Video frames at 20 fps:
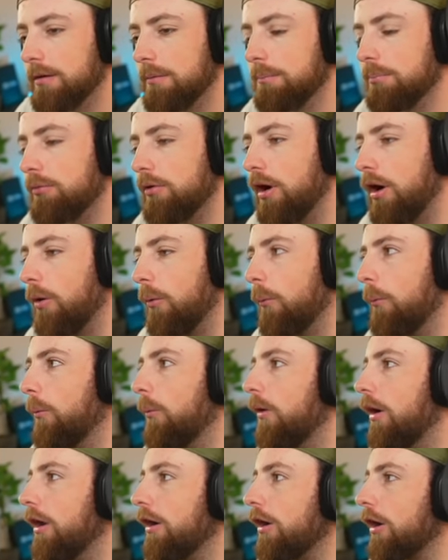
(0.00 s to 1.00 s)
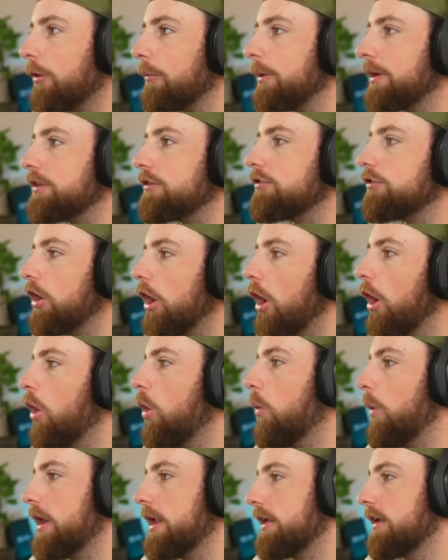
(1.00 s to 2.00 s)
Bro, what are we
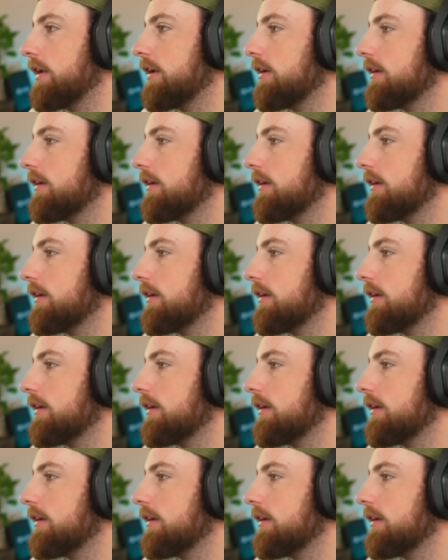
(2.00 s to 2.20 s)
doing?